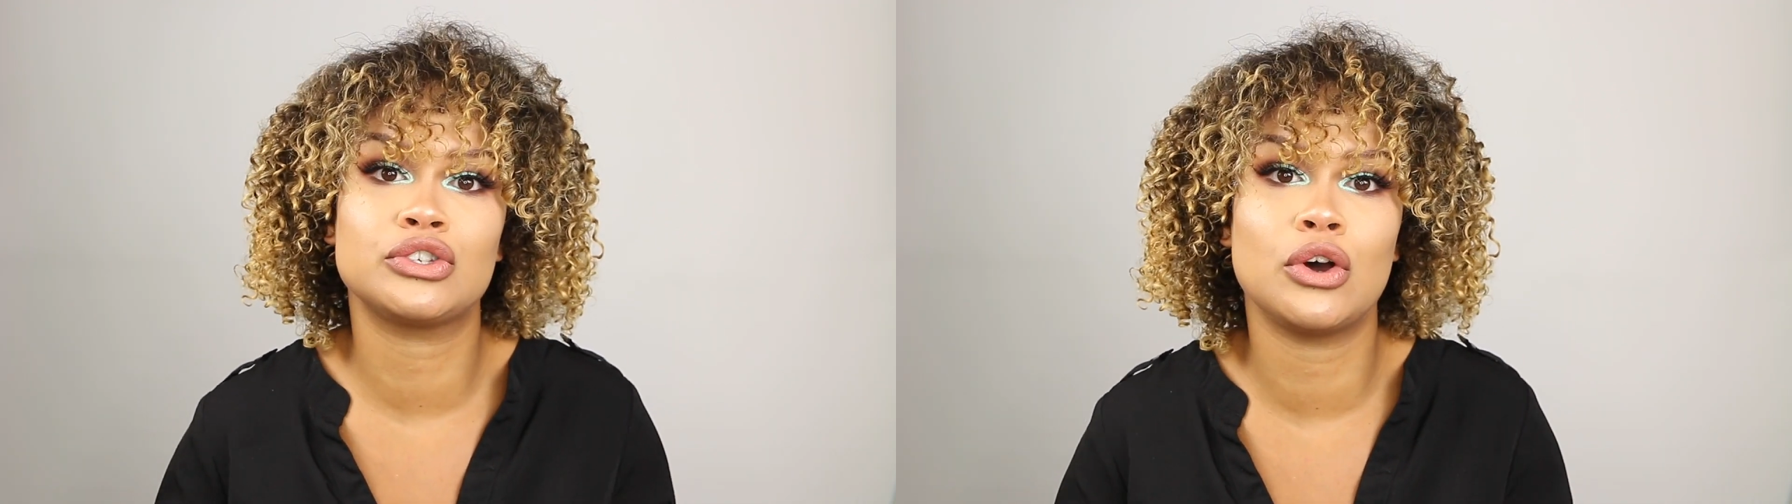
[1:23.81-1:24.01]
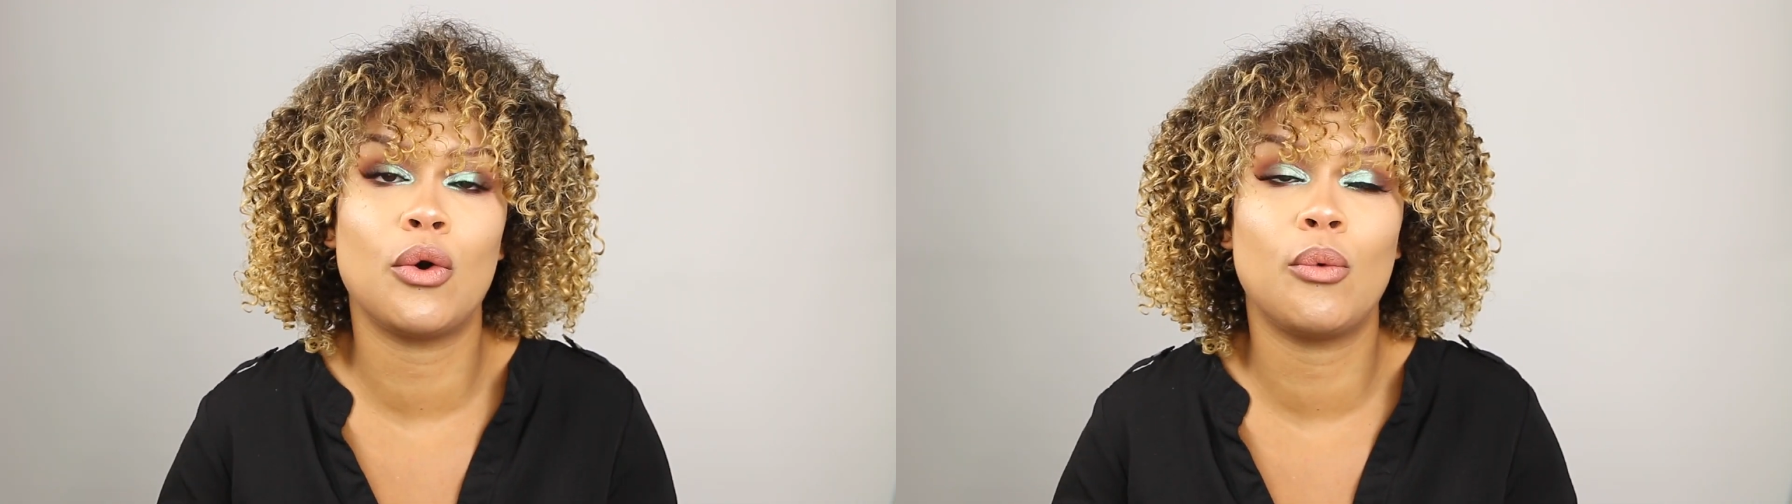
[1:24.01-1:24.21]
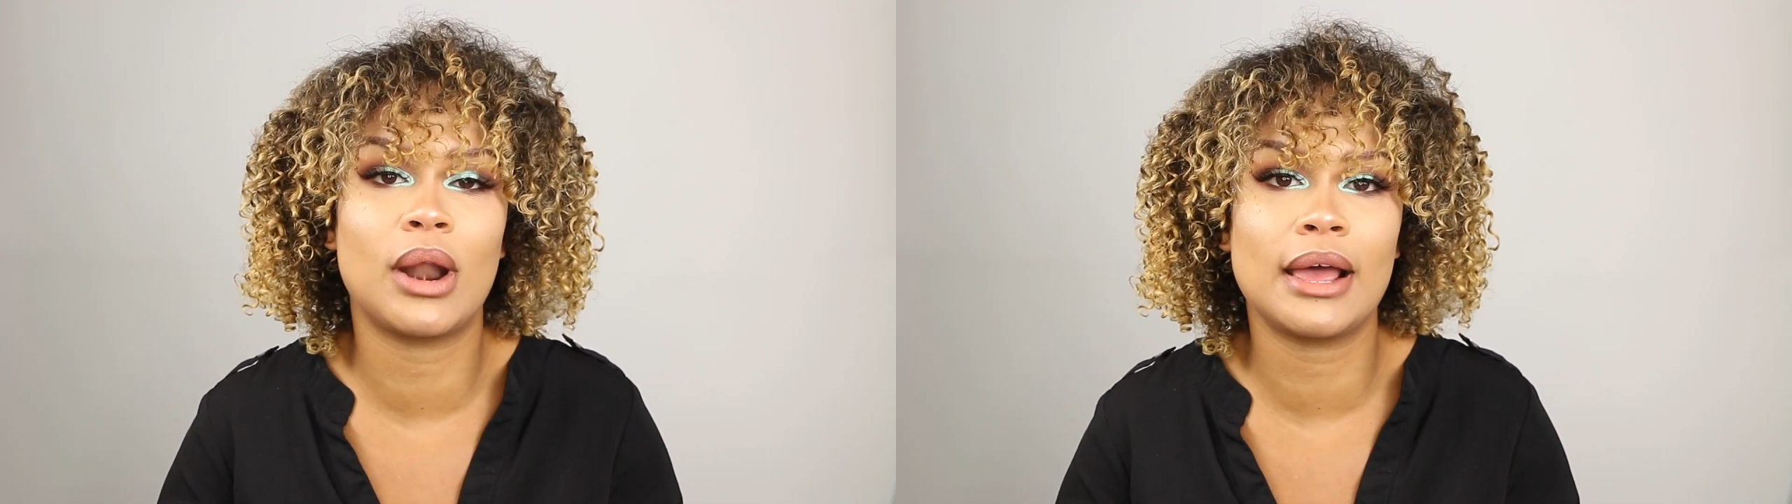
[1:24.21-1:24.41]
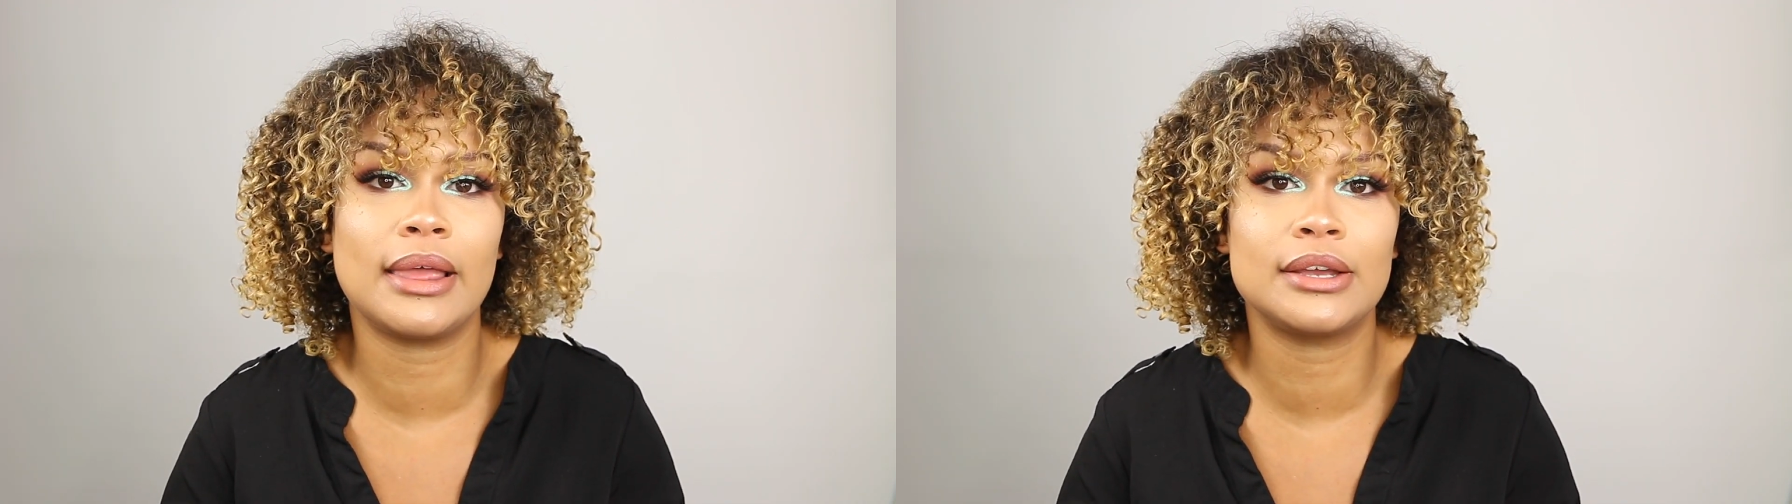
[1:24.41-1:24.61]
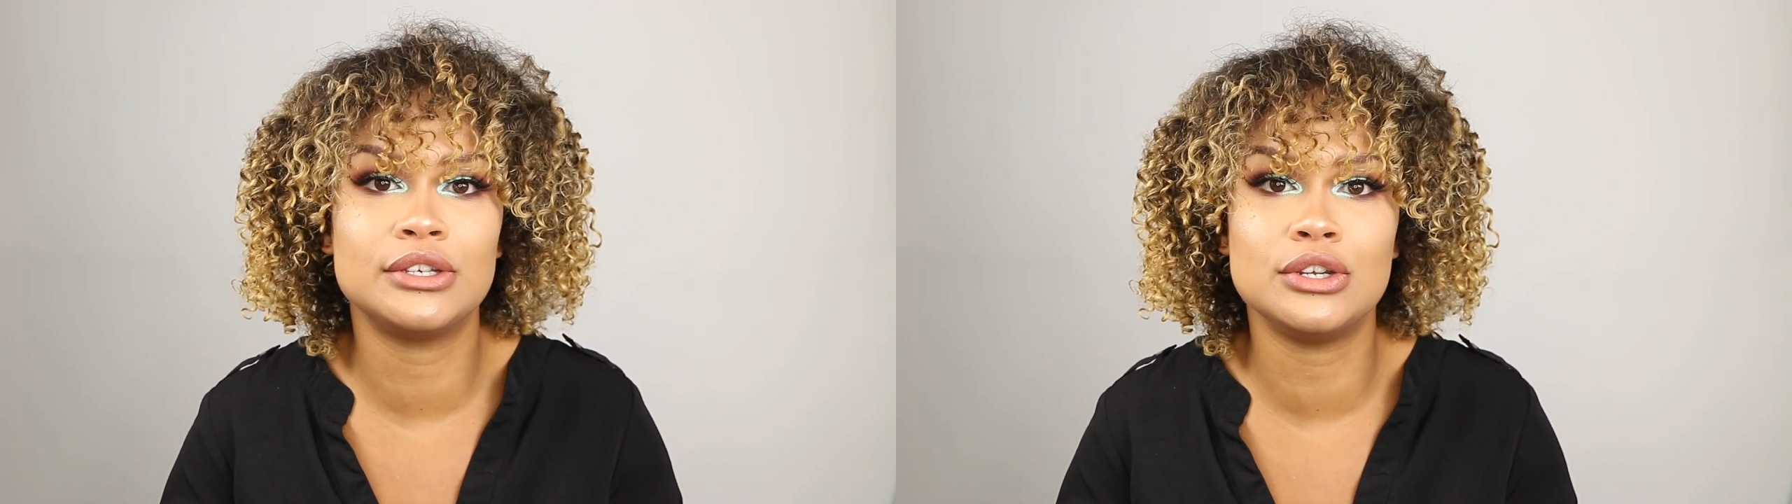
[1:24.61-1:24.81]
So what I
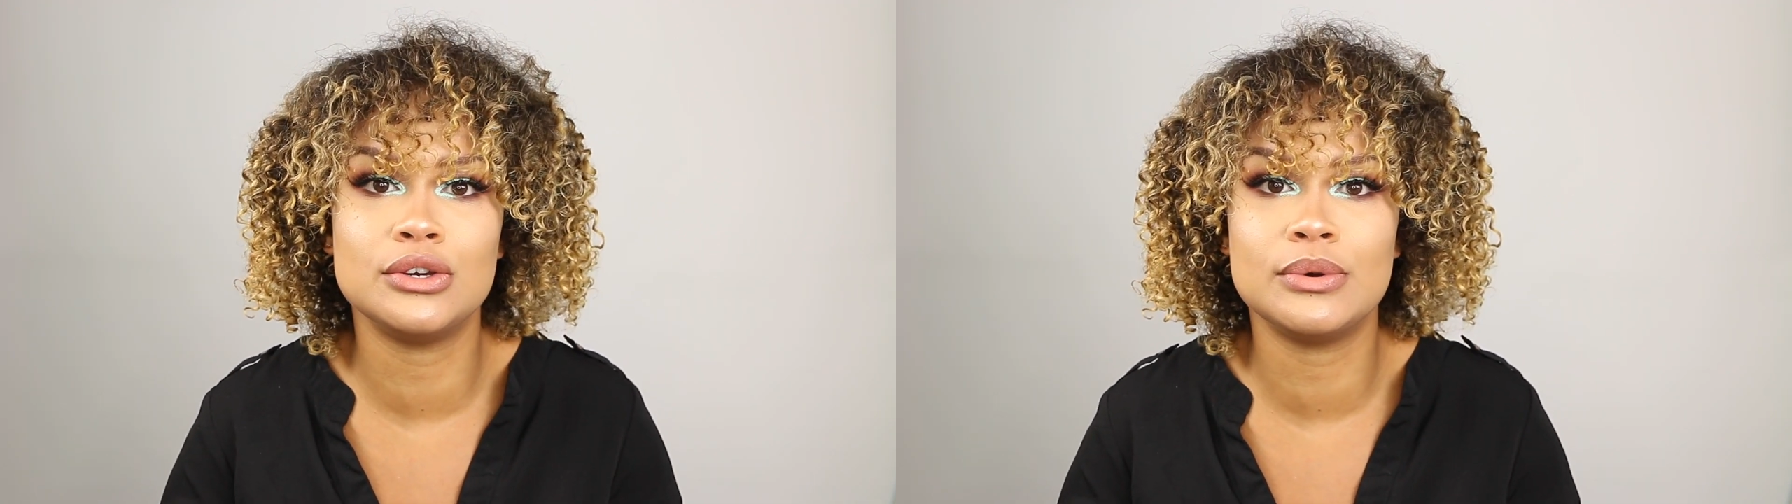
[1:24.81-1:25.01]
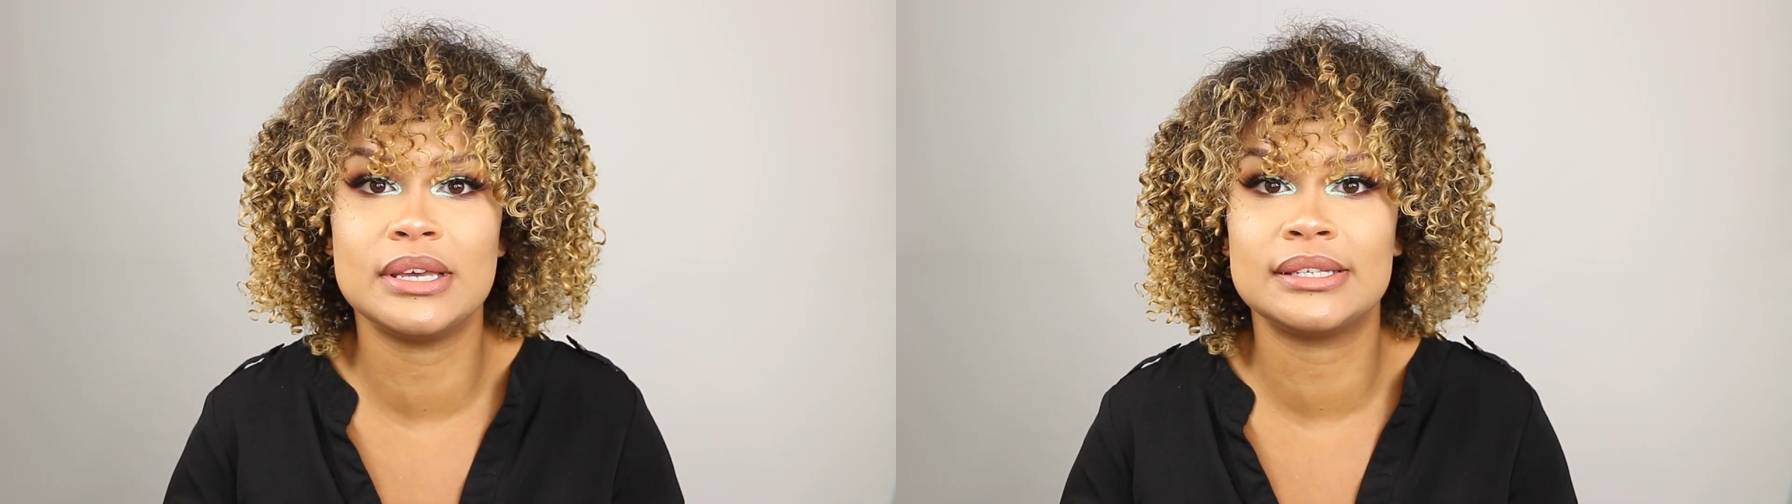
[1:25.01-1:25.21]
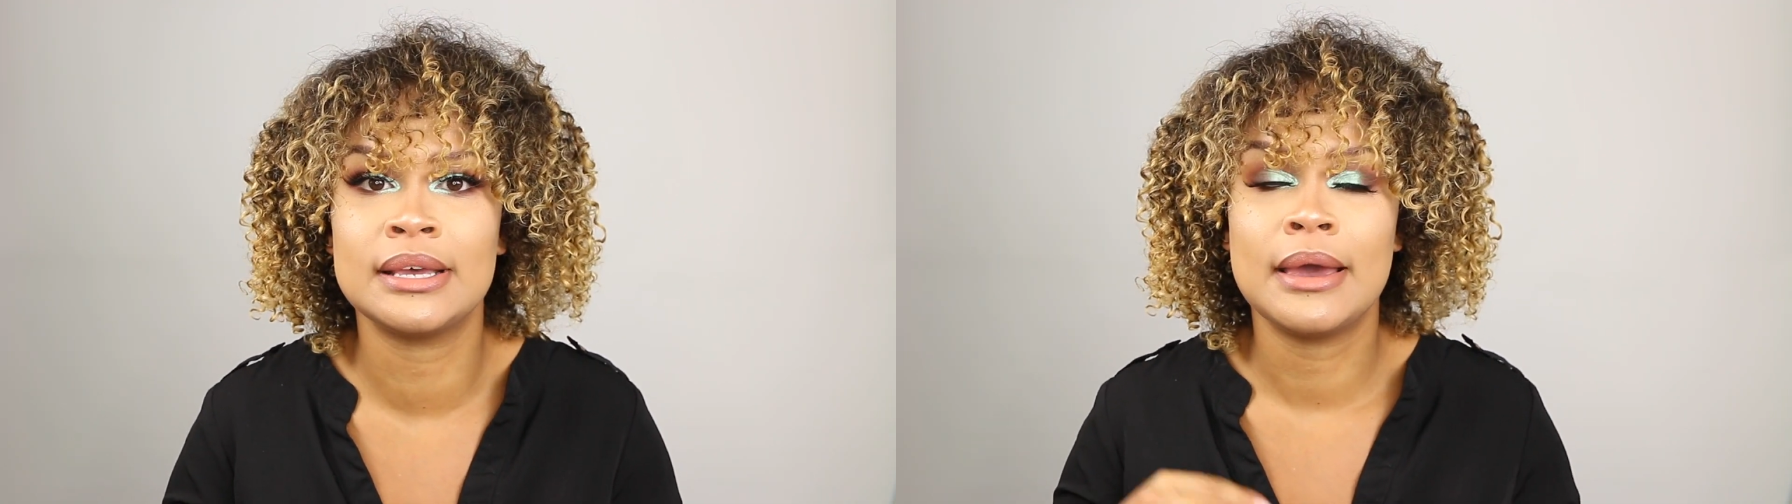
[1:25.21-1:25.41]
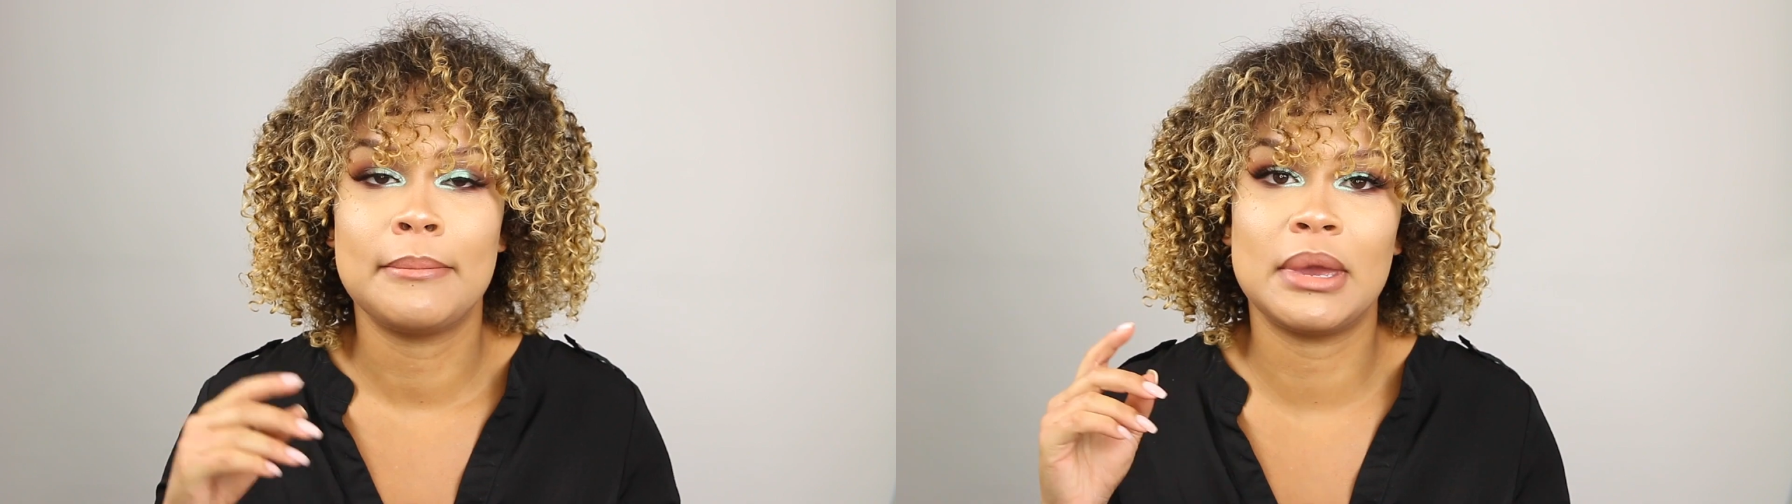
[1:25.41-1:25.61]
like to do is